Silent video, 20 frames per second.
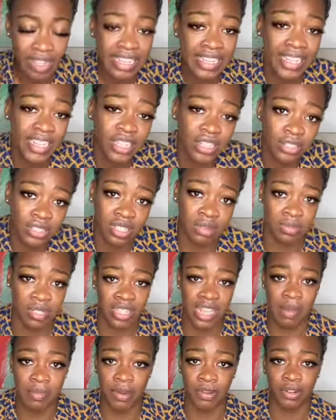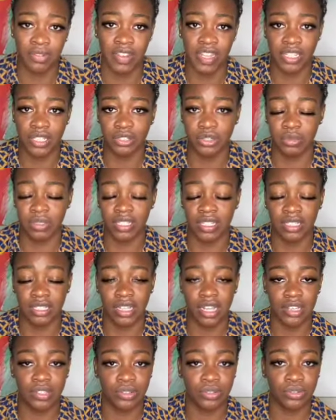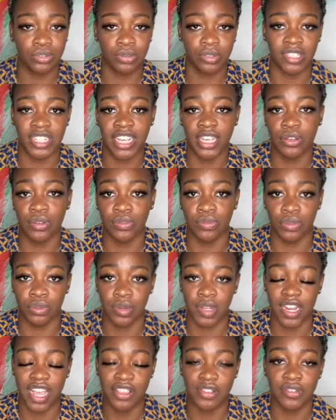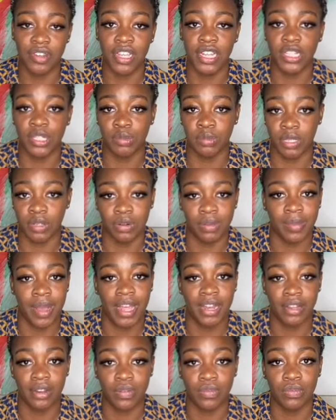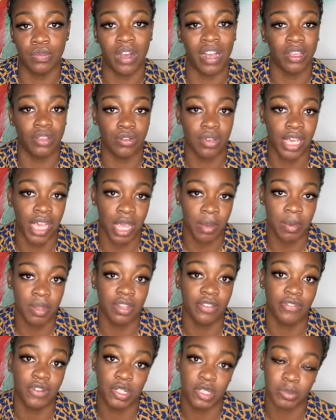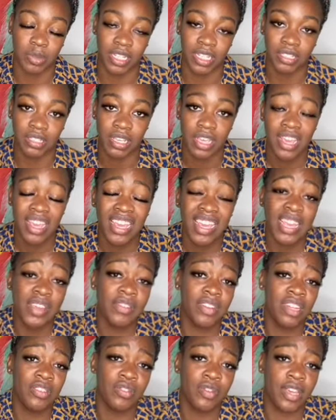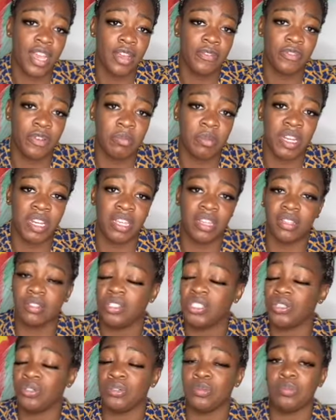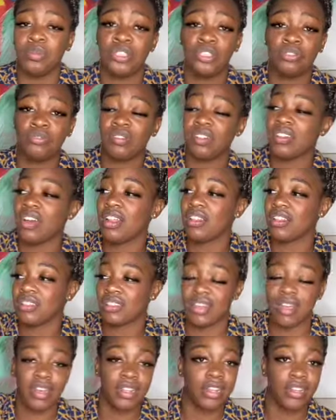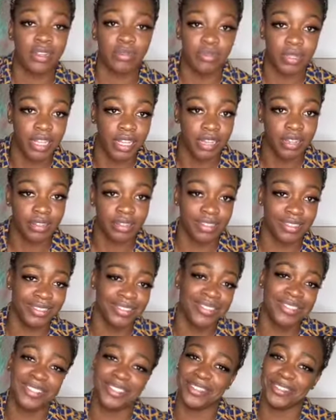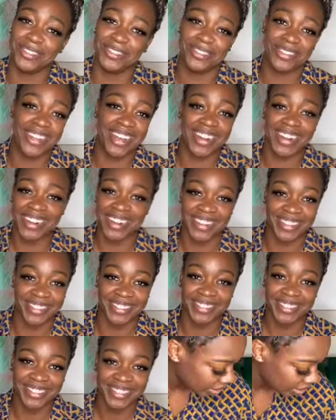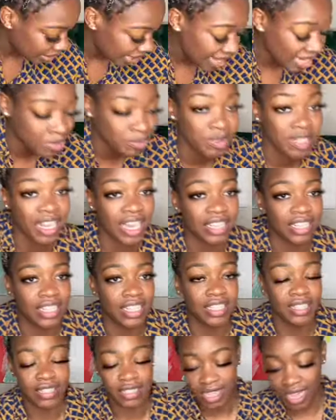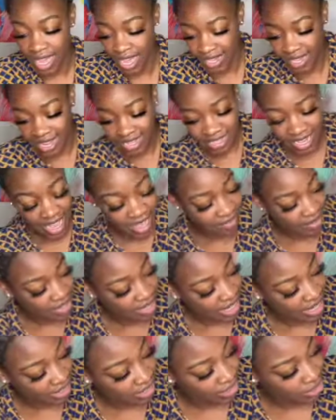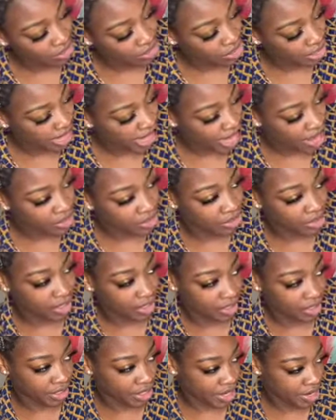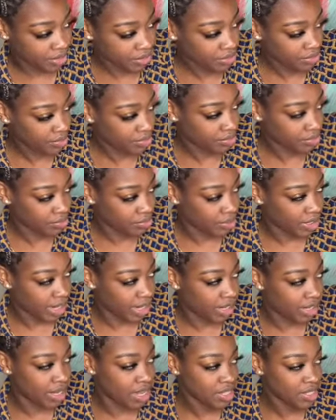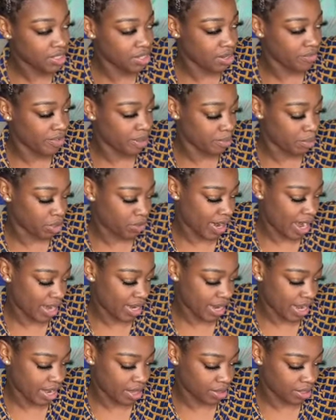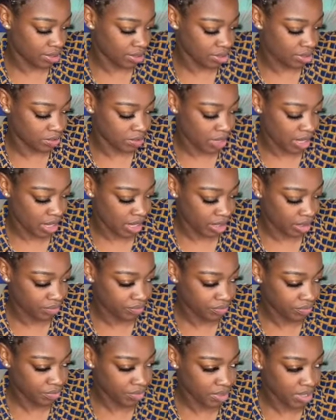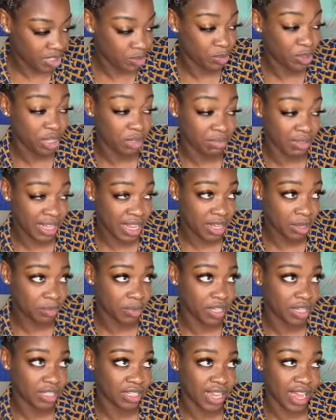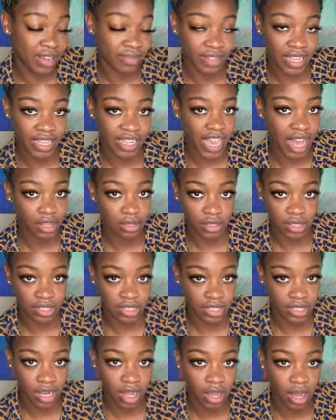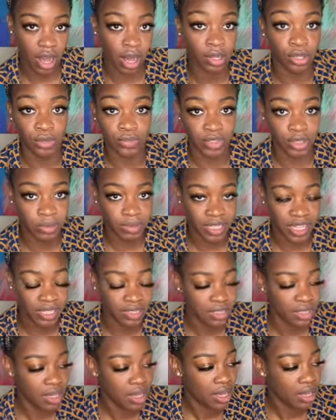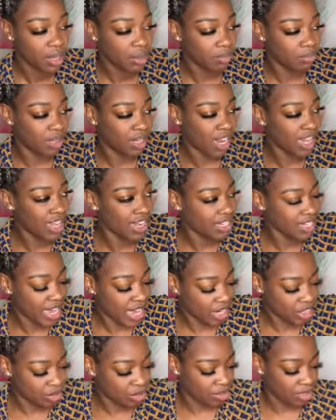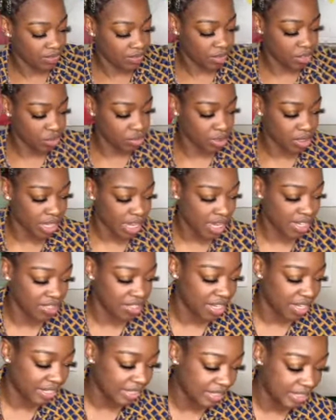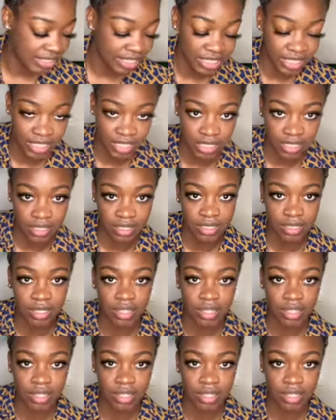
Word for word: get you something that motivates you, because law school will take you through it and you need to be reminded of why you came in the first place. Even if you came for money, shoot, put you a dollar sign up, like do what you gotta do. Last but not least, I like to have a nice little calendar, you know? Like it's November right now, this is my, it's pretty blank because I have like calendars and all over the place, but I like to actually visualize and see